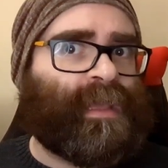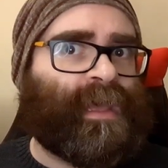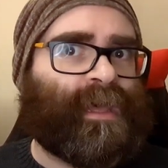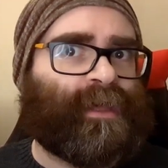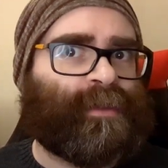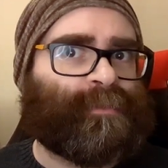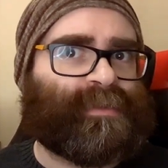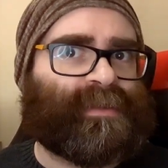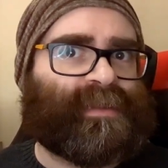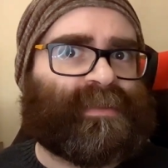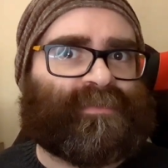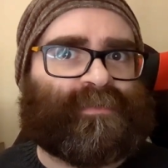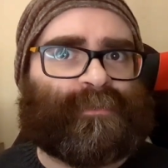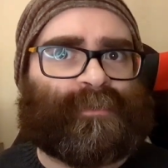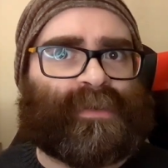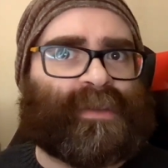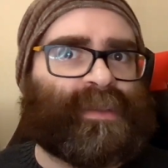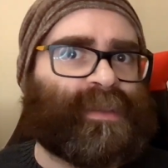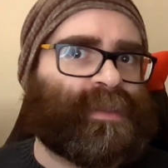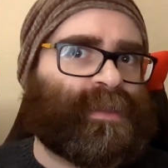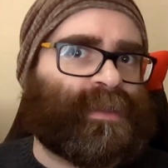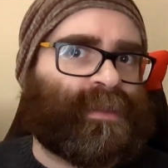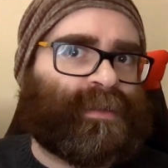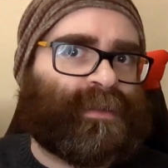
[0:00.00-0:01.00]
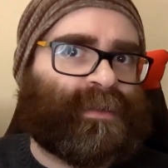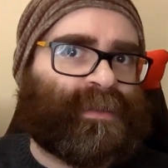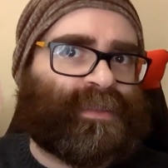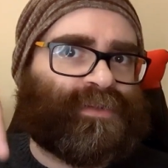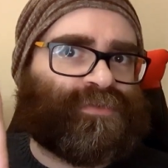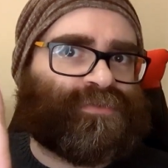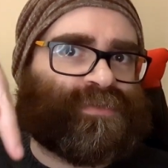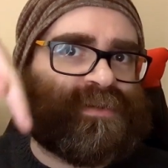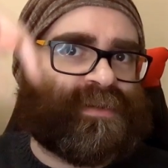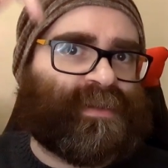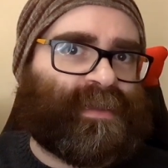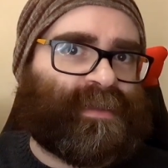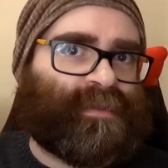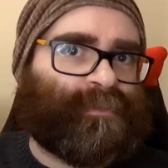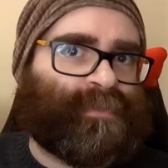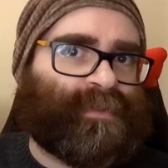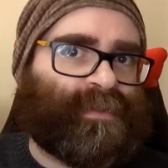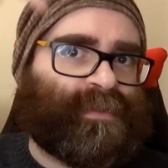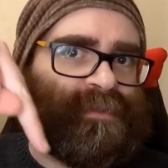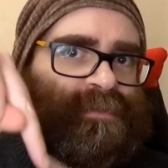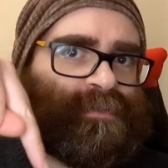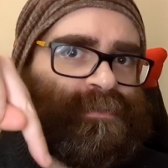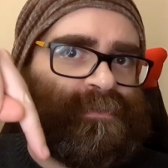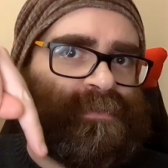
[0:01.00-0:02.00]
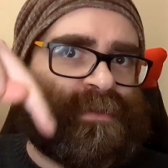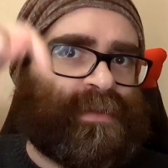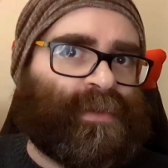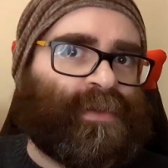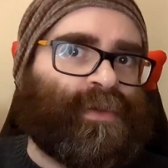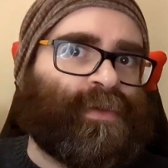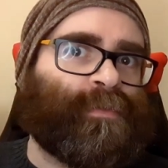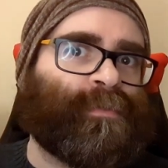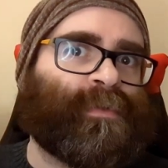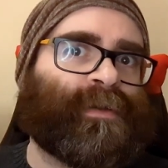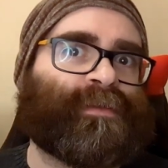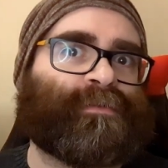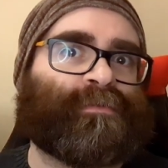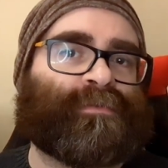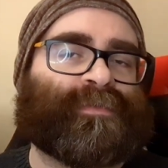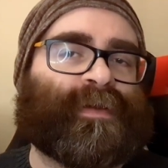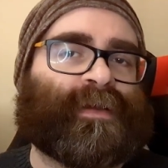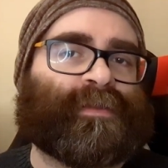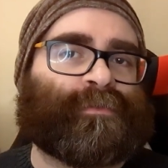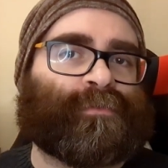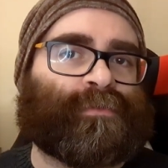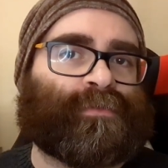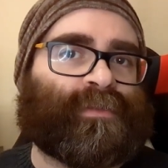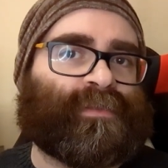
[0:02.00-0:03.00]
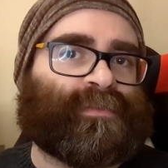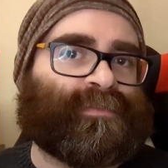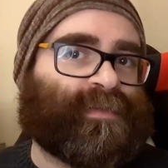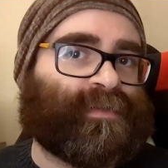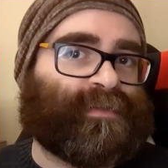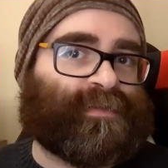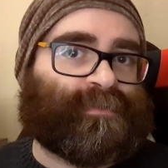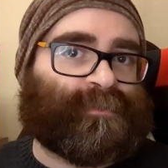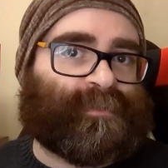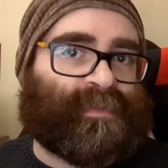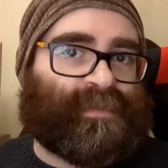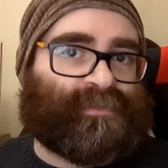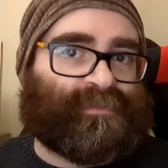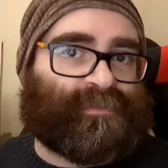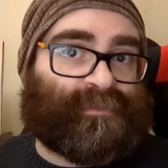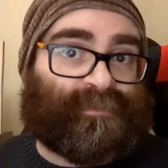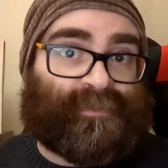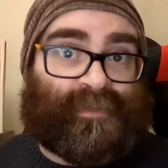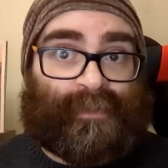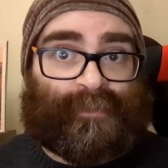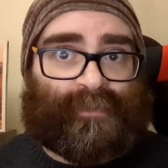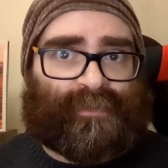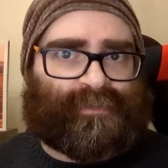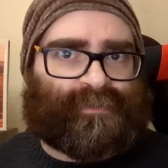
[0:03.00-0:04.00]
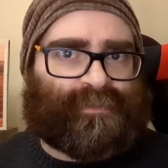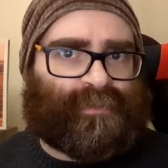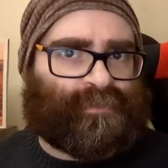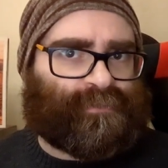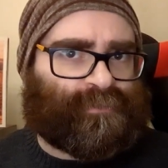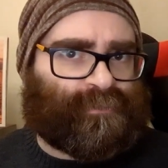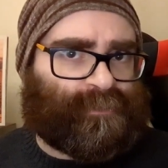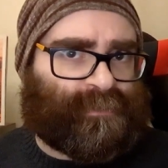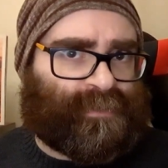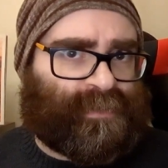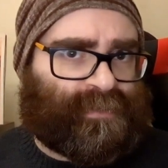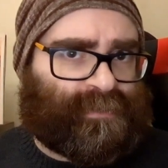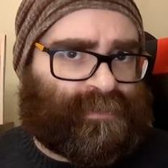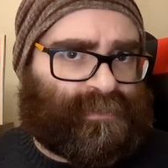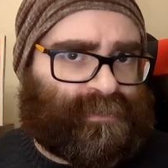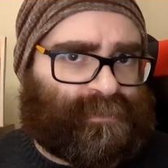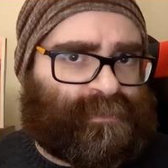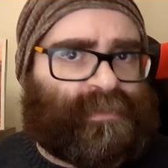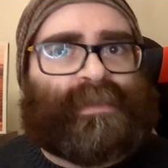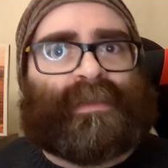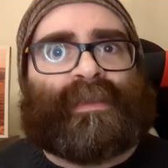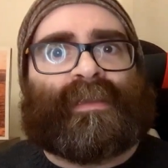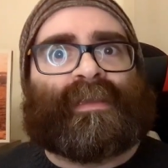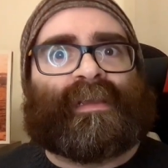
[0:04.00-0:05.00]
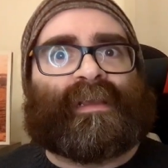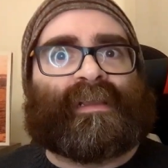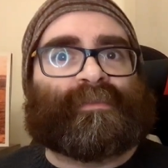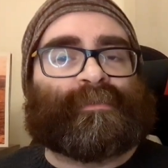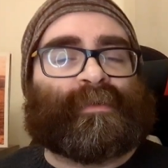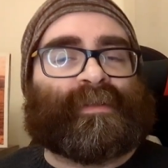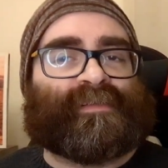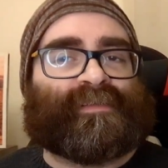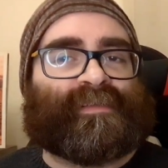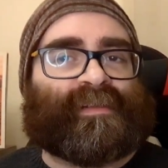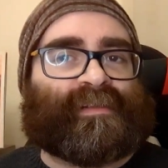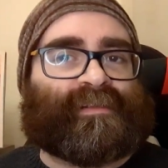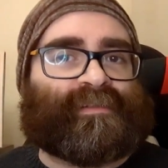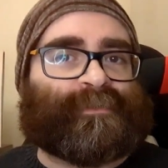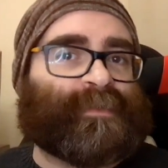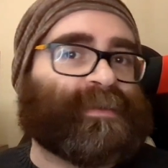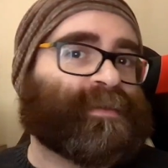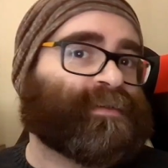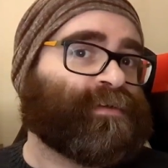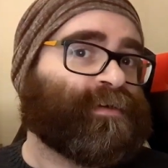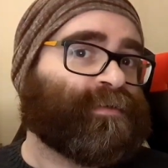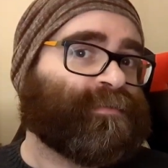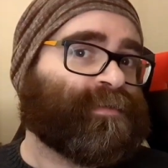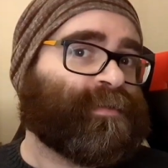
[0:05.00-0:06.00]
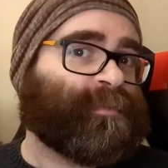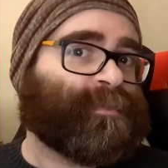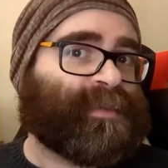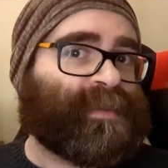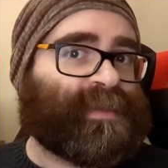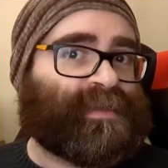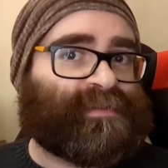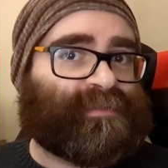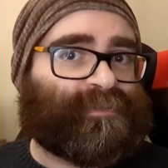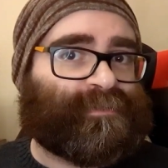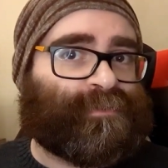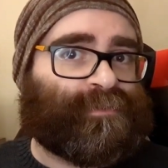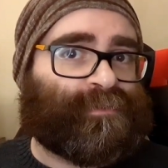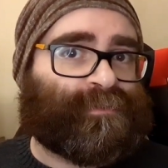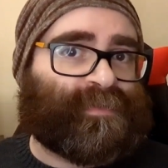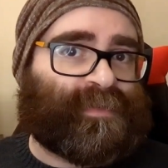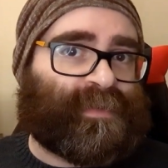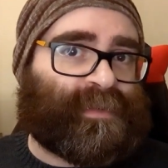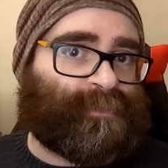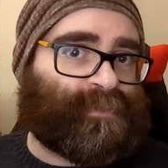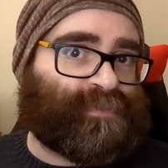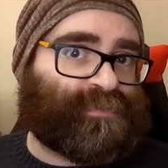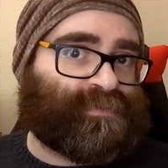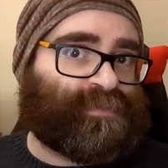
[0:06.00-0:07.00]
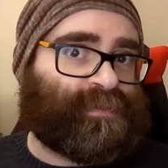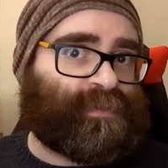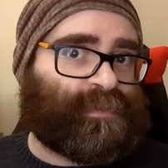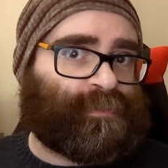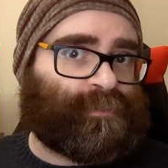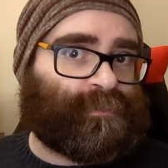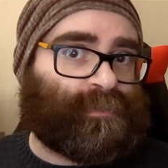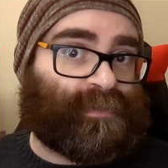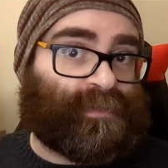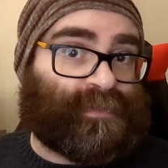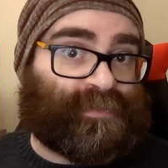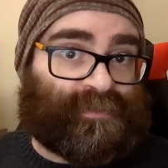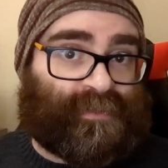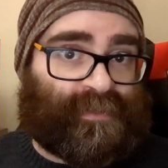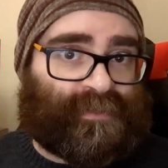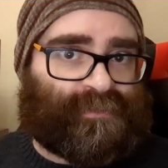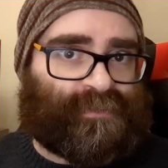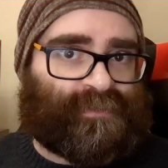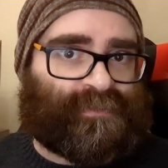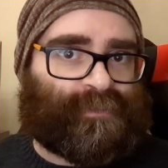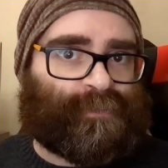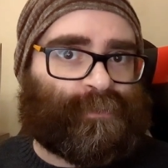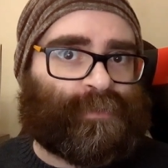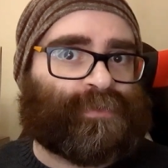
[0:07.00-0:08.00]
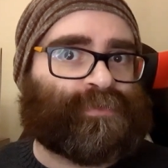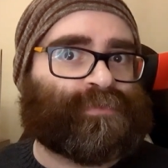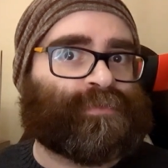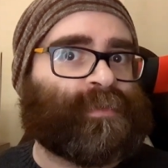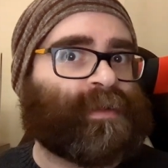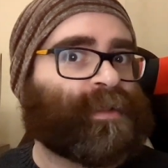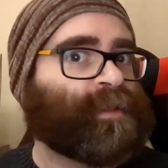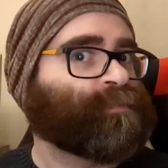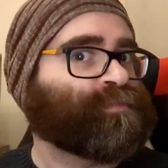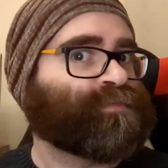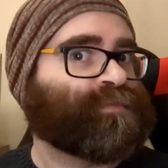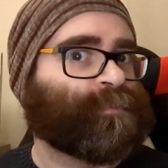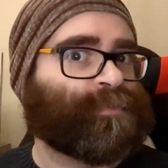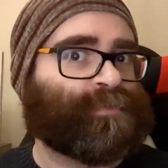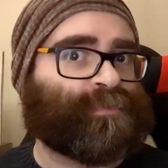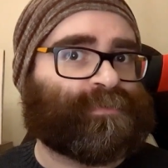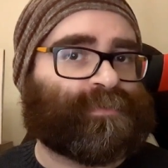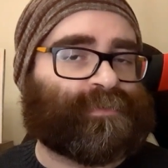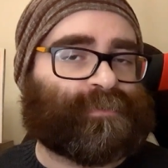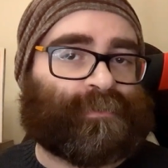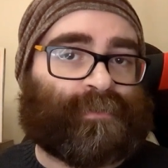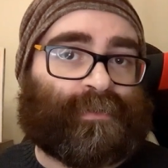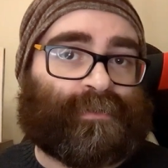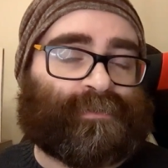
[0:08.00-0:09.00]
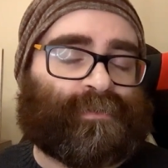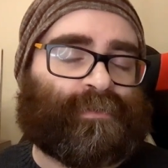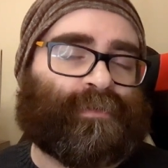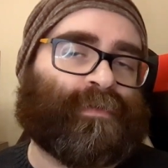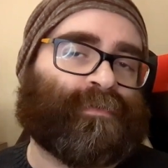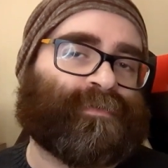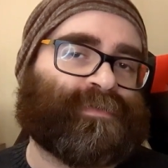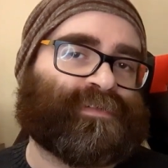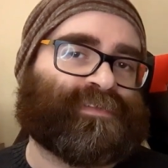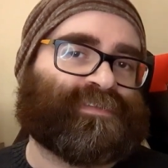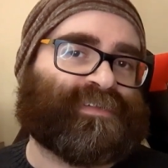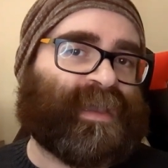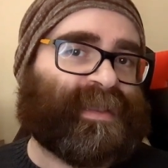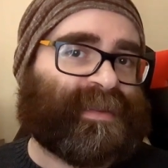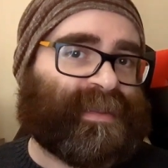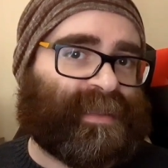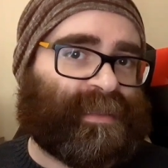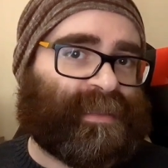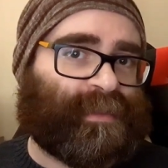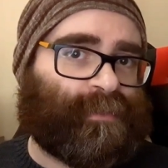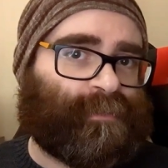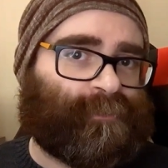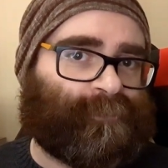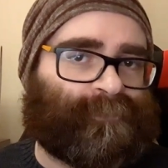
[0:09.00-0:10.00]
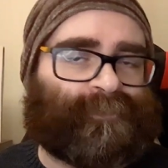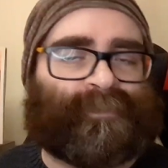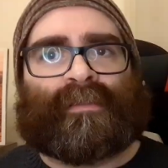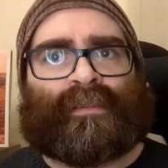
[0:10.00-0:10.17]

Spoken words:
I'll be leaving my link tree down below, where you will find all of the various places to find me on social media, as well as a link to my Ko-fi page if you're feeling particularly generous and want to help support the growth of the channel.